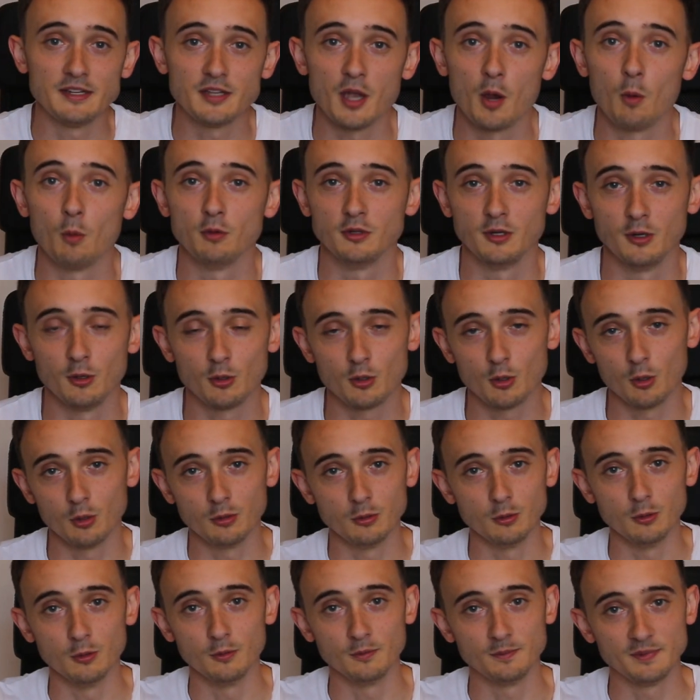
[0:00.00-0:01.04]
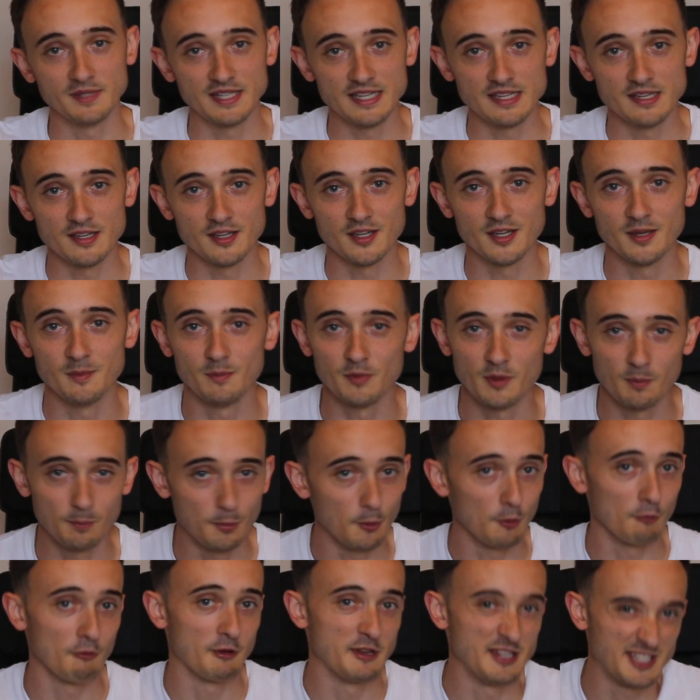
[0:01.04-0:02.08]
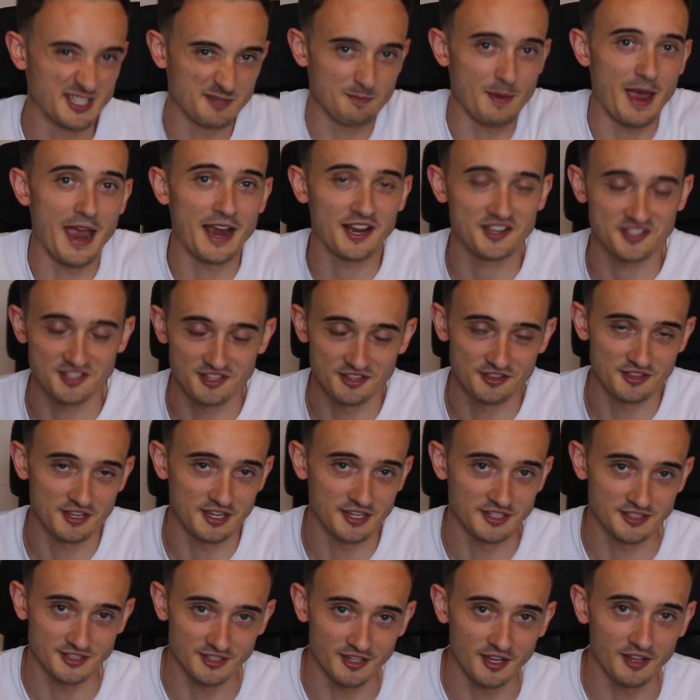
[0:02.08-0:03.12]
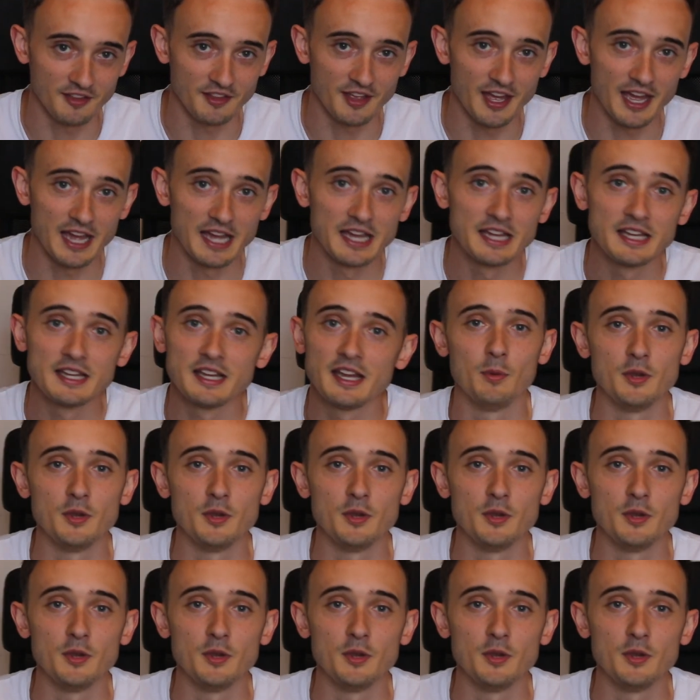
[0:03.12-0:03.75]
don't want to look at all the boring specs and things like that,